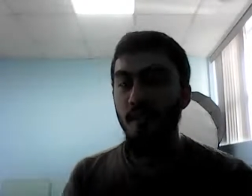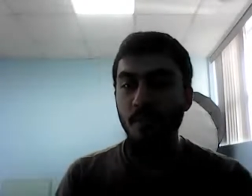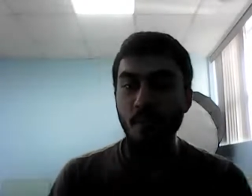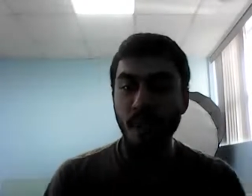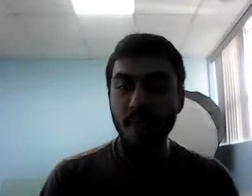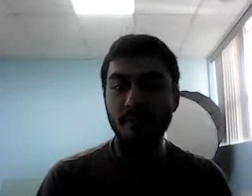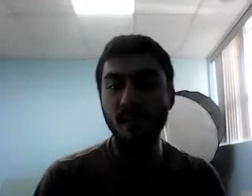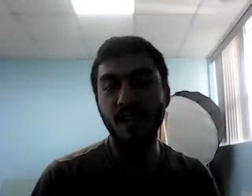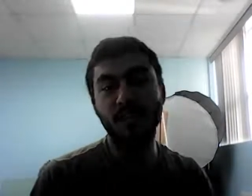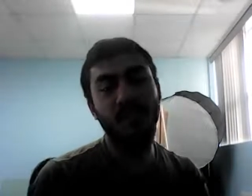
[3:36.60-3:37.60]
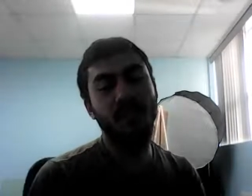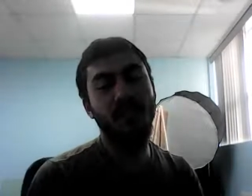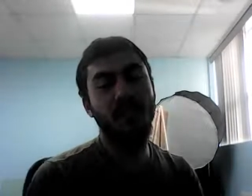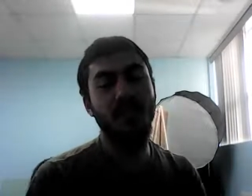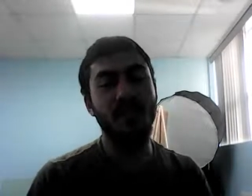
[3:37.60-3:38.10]
Muhammad
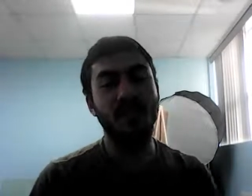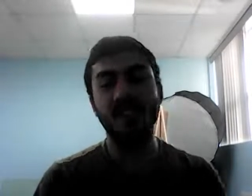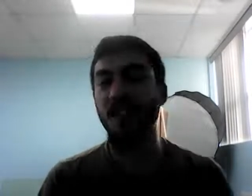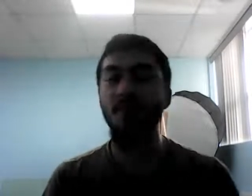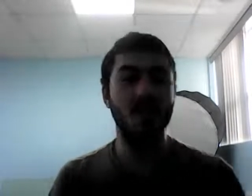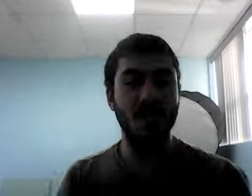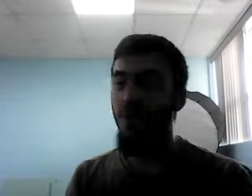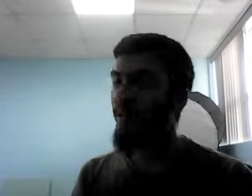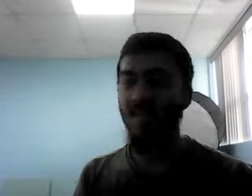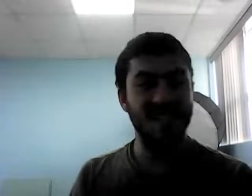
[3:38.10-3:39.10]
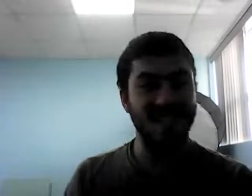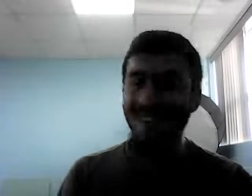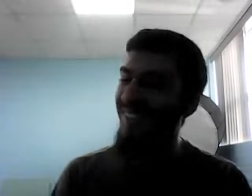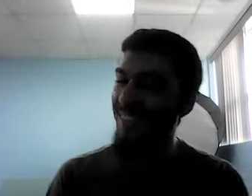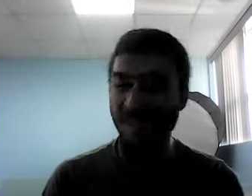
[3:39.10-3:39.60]
sallallahu alaihi wasallam. No, he's not
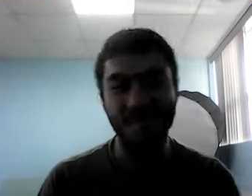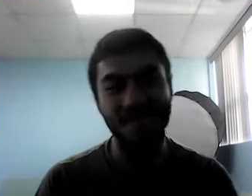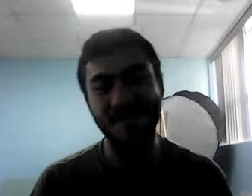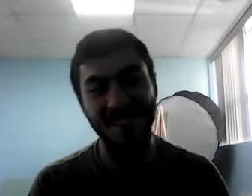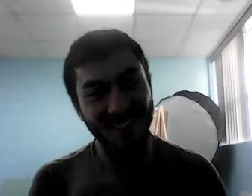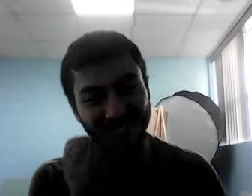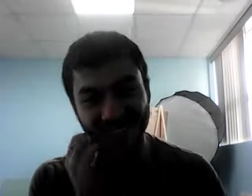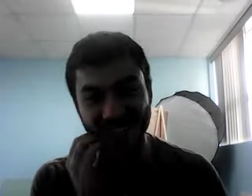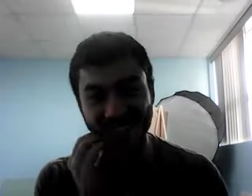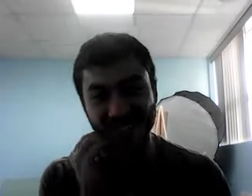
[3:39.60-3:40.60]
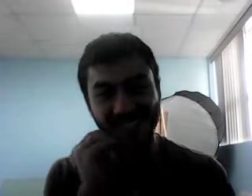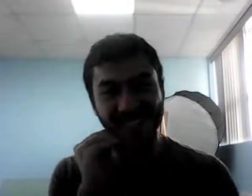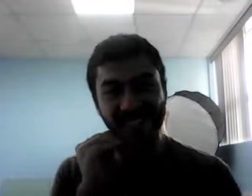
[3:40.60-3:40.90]
one of the people that we covered.